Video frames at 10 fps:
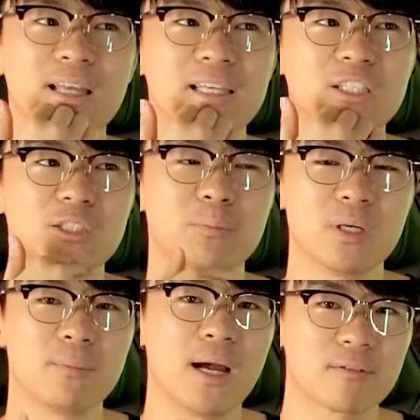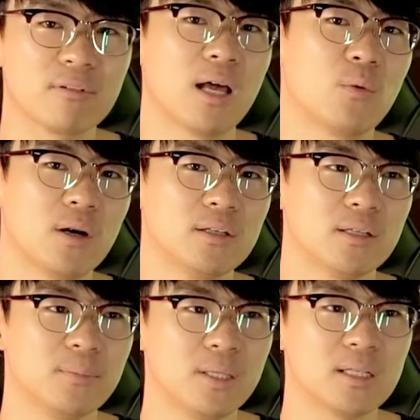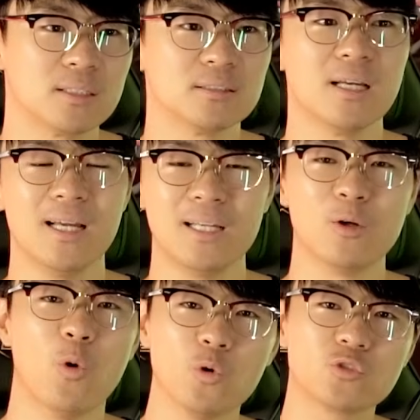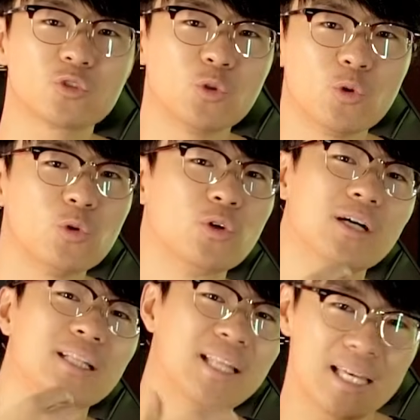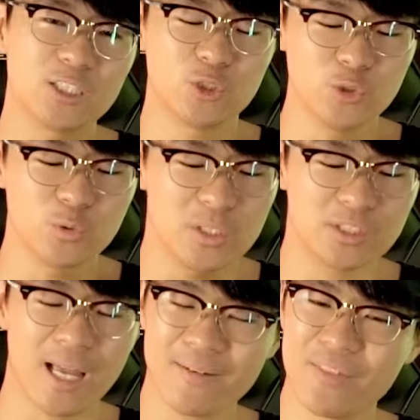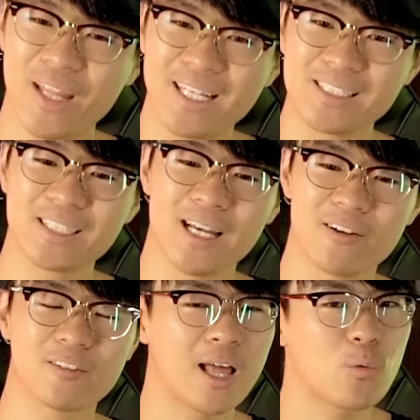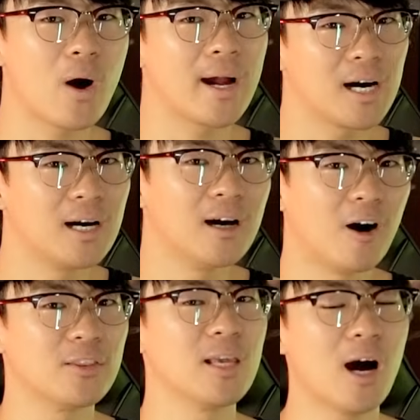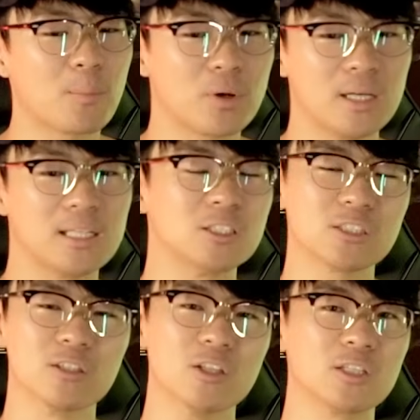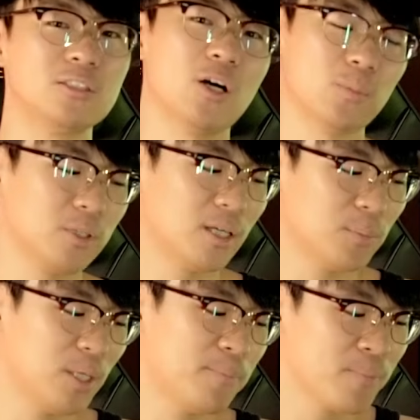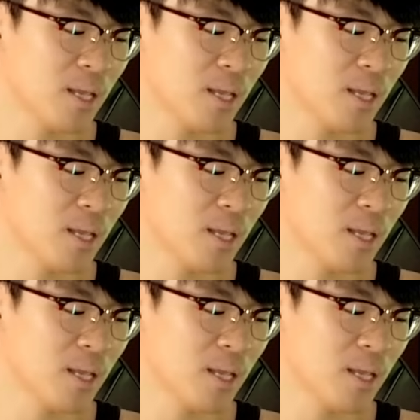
Nike should bring back flywire, you know what I mean? Because in the old school Nike shoes, we used to have nice flywire on the upper and just look dope, you know what I mean?